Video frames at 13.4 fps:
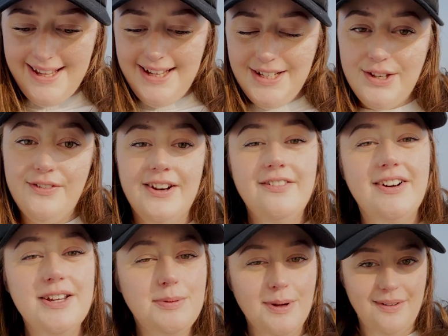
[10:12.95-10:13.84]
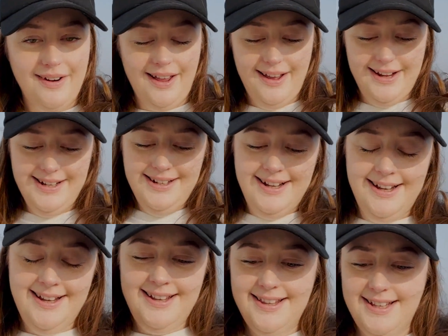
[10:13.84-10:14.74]
So I found a recipe online
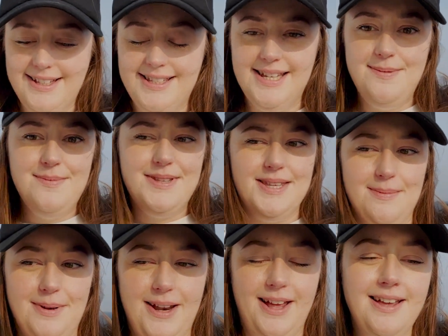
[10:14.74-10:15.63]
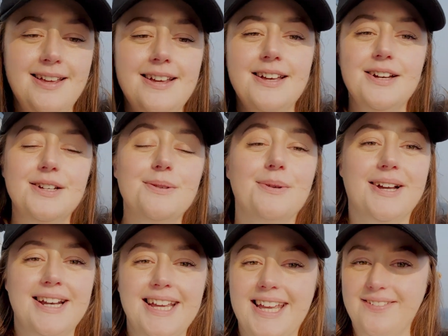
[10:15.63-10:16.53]
that seems similar, so we're
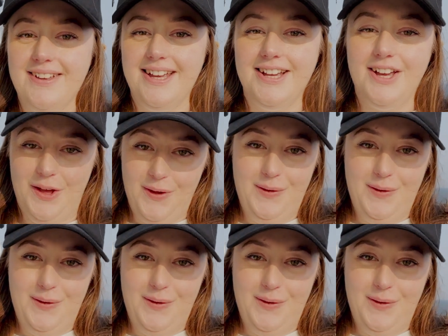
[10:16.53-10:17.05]
gonna give it a go.